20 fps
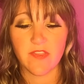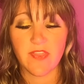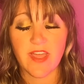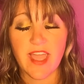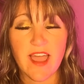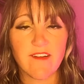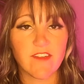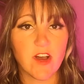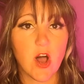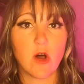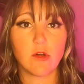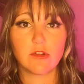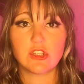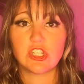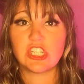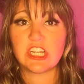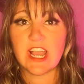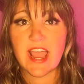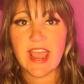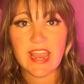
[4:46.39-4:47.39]
and they have a whole
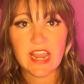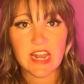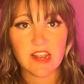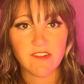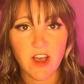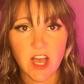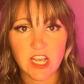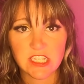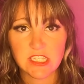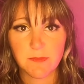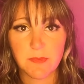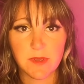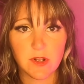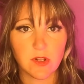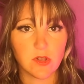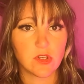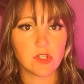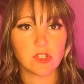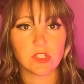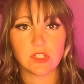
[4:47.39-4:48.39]
chain of
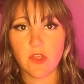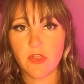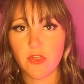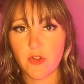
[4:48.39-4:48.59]
hospitals